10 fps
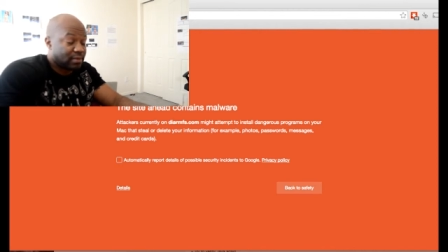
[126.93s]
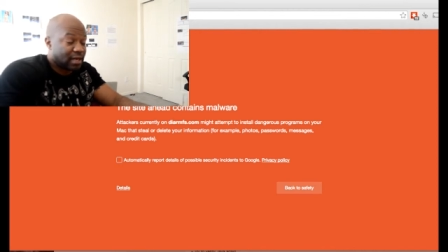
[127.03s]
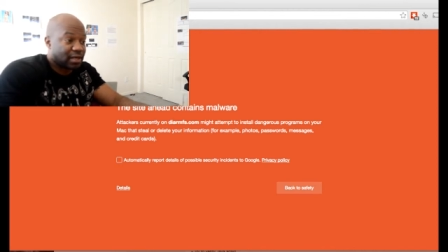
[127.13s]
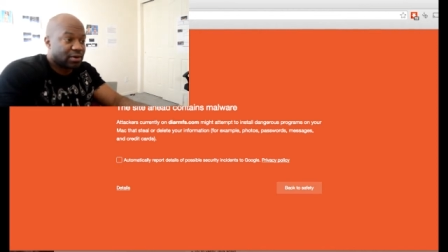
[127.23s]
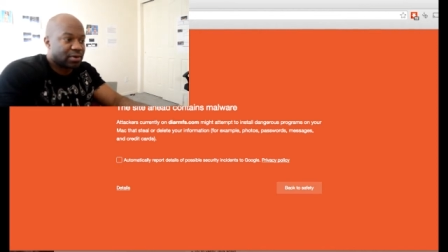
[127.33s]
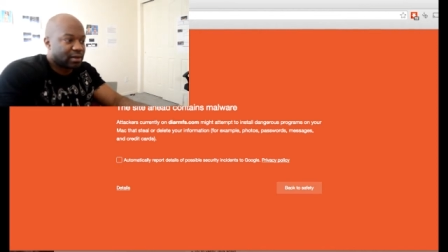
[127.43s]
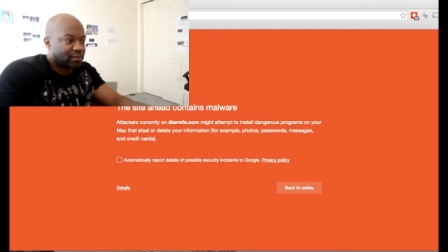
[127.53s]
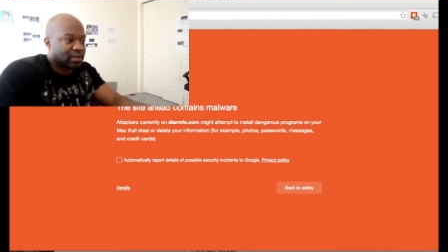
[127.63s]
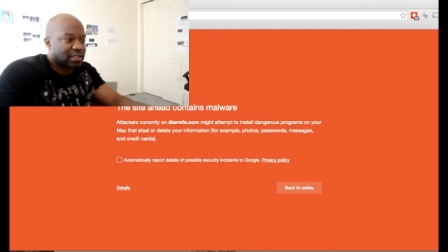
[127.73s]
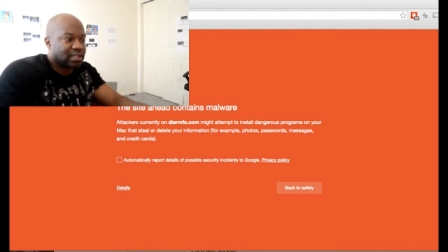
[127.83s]
I go. I
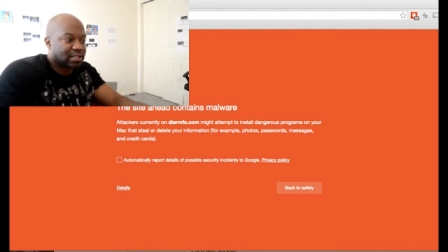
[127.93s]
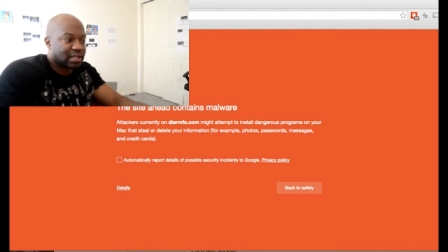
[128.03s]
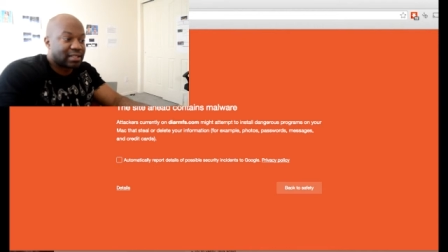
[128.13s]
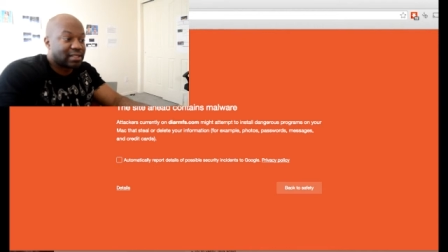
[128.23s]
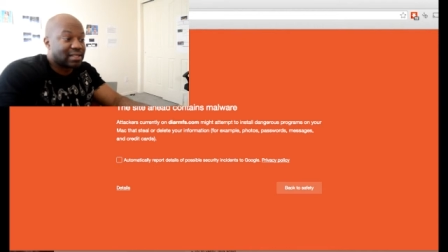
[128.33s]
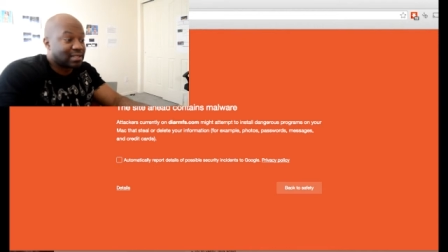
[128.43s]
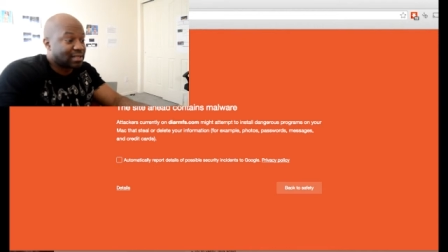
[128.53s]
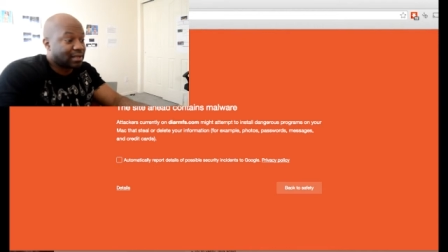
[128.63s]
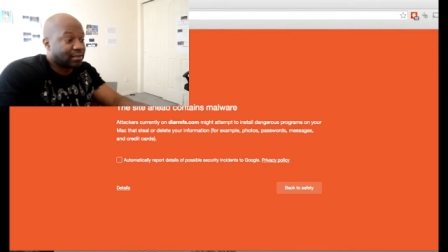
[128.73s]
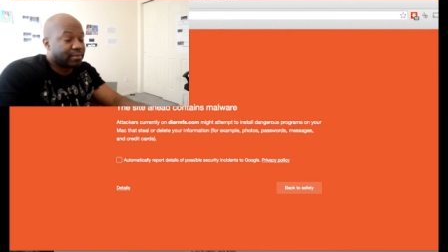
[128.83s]
went to the site to test
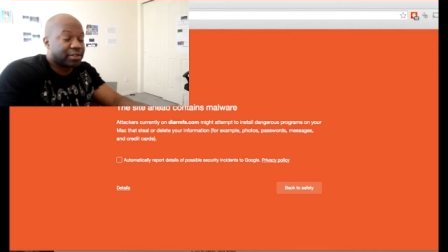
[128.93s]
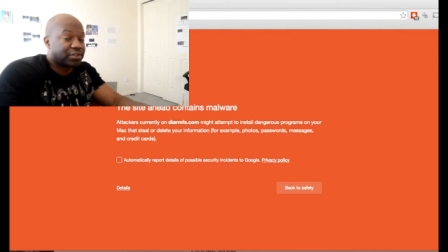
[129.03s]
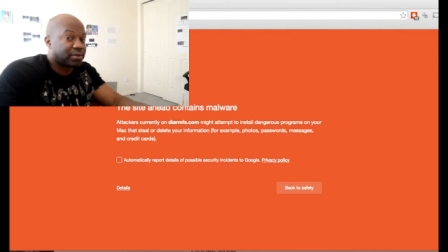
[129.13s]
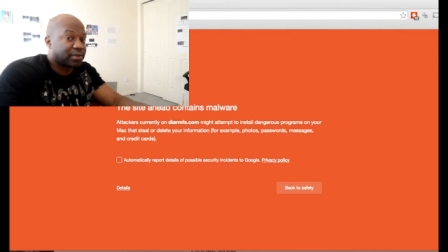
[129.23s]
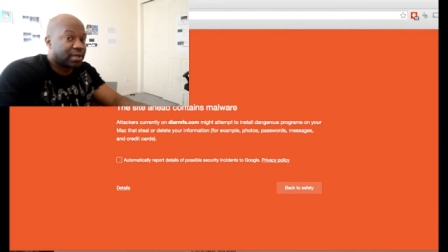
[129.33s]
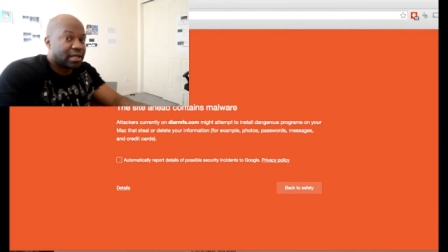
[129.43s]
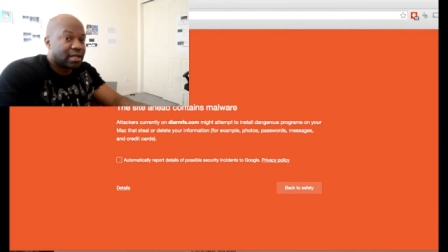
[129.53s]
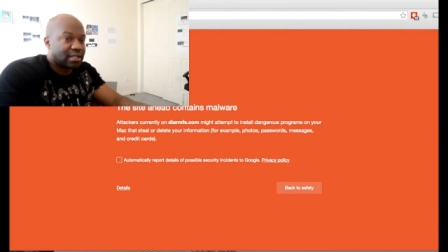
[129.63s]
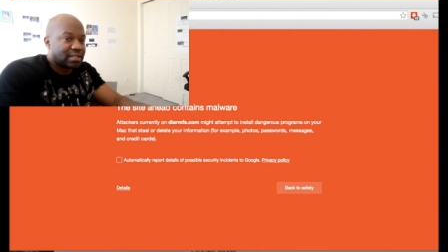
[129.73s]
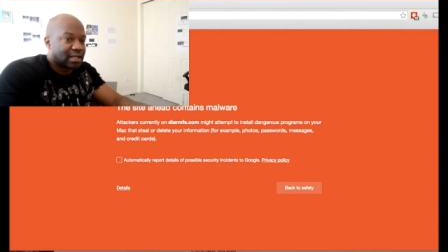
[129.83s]
it out to make sure
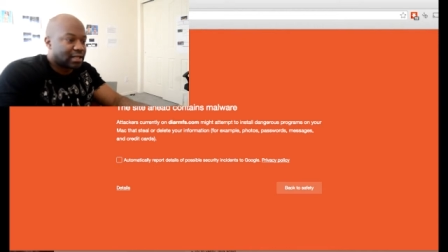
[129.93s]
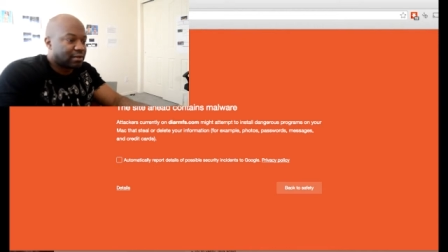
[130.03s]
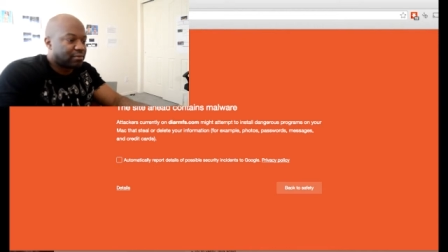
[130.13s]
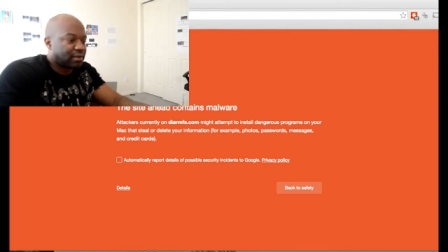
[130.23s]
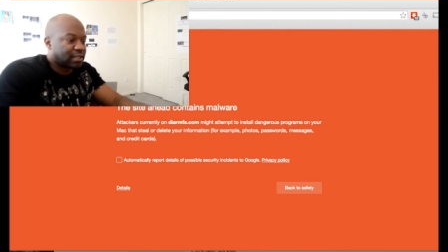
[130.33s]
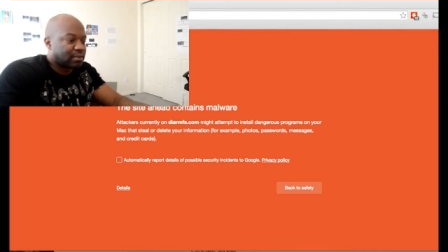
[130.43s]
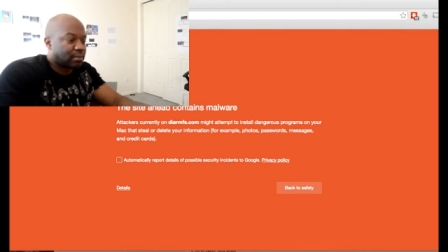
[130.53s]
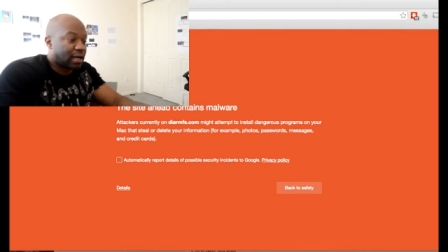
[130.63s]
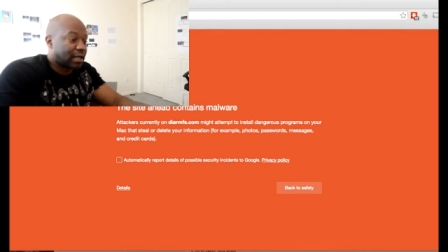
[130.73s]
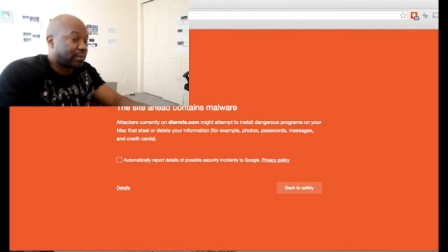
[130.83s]
it's not going to infect
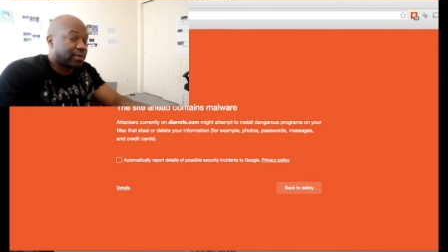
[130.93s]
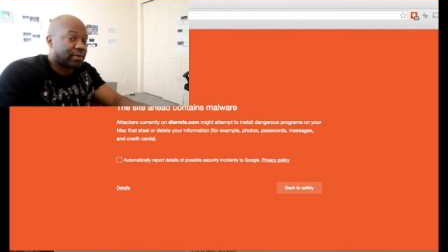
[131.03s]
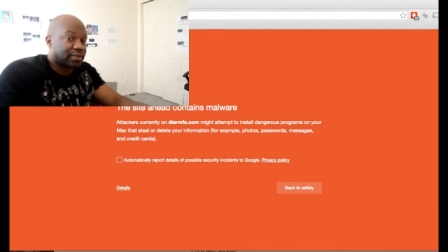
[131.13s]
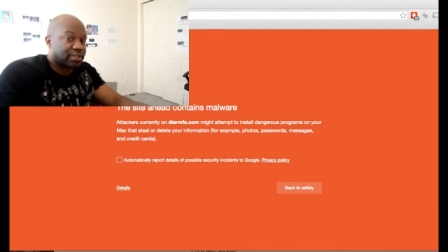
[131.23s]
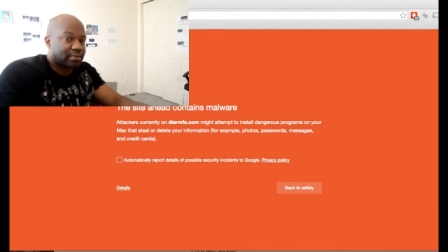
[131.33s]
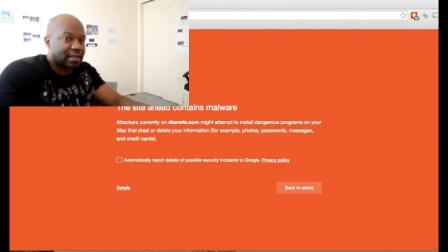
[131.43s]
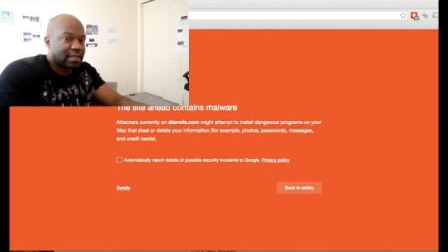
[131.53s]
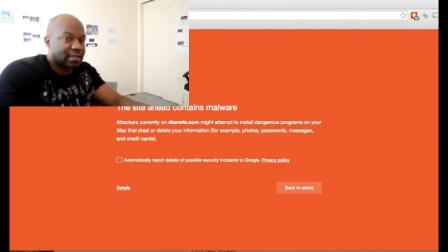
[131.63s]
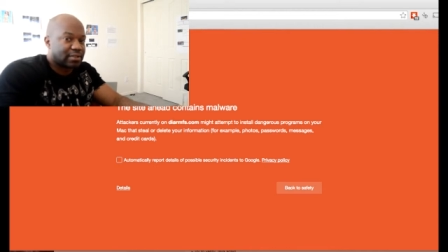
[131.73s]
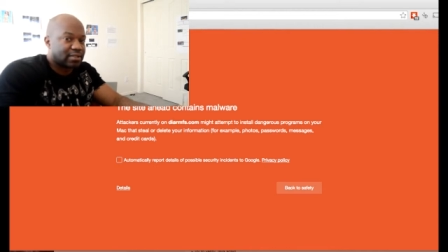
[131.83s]
my computer or
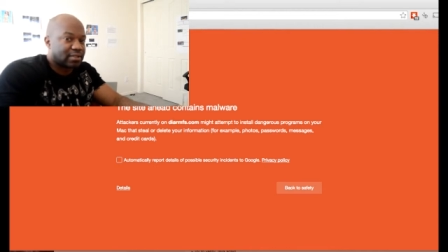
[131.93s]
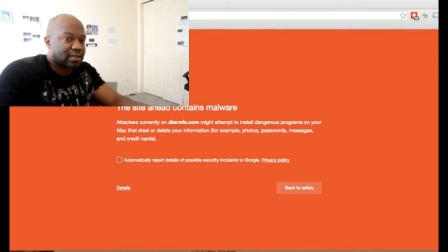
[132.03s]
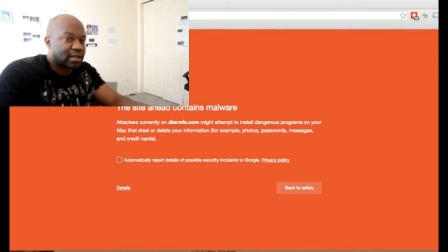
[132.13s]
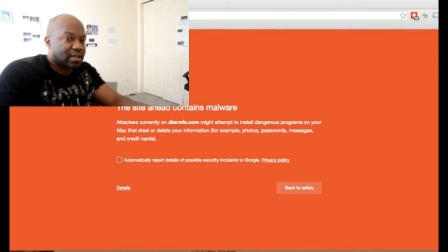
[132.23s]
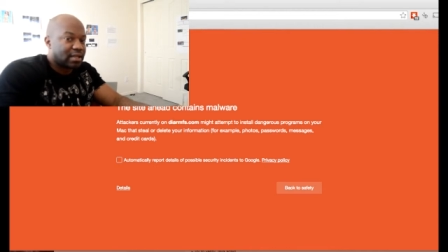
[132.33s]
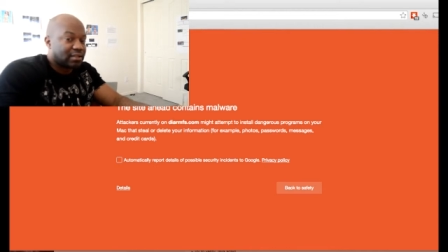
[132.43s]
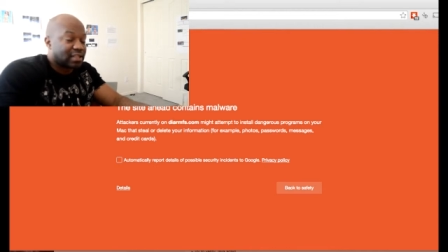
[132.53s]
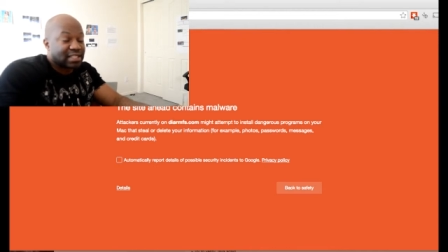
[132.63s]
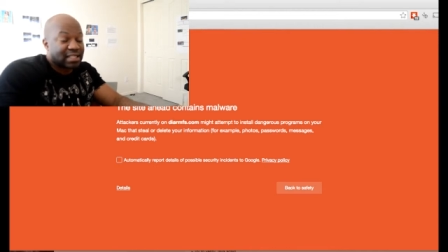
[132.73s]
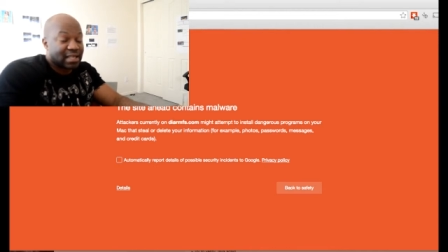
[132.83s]
somebody else's. If
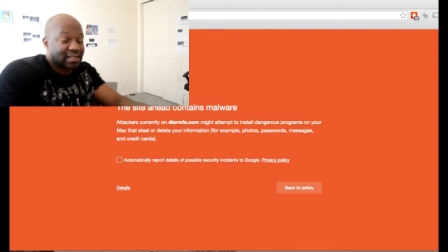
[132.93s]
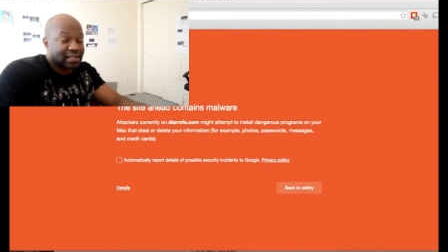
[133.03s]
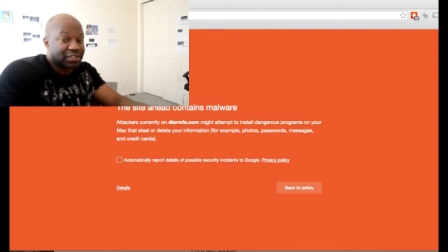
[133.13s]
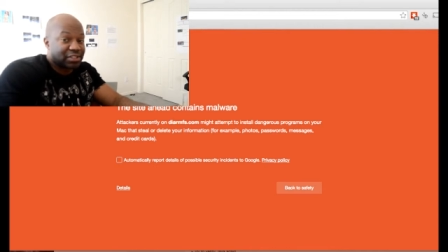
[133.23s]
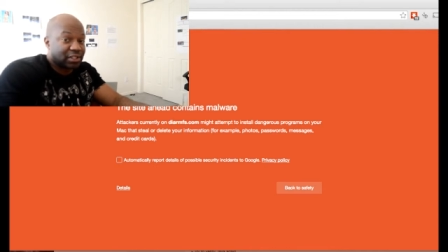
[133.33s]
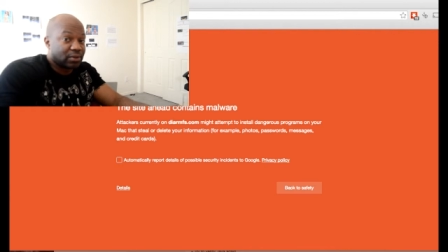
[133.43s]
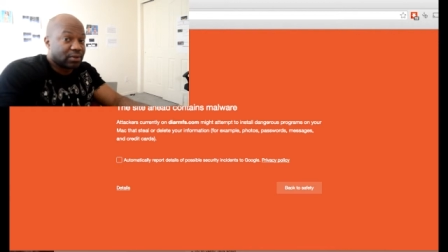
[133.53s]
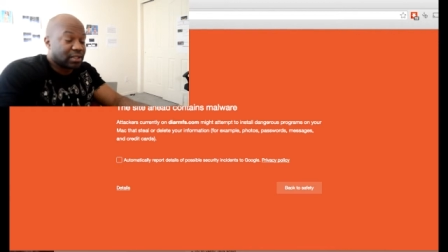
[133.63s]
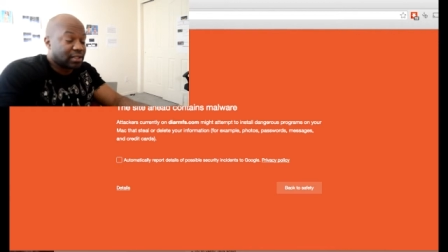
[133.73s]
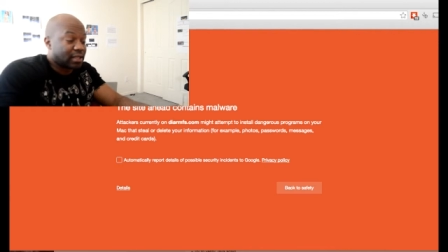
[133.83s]
that's the case, I'll just shut the whole
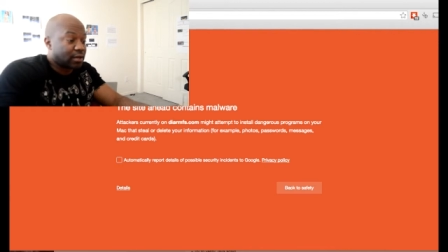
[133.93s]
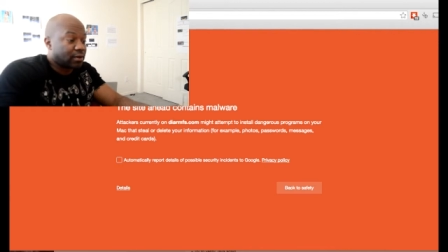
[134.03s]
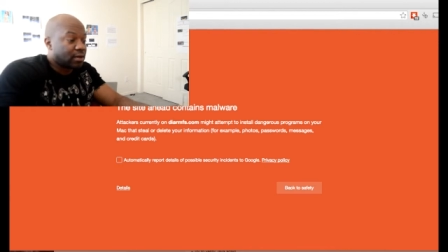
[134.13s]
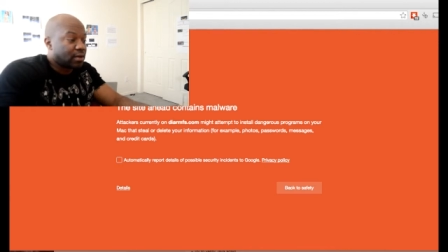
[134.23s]
thing down.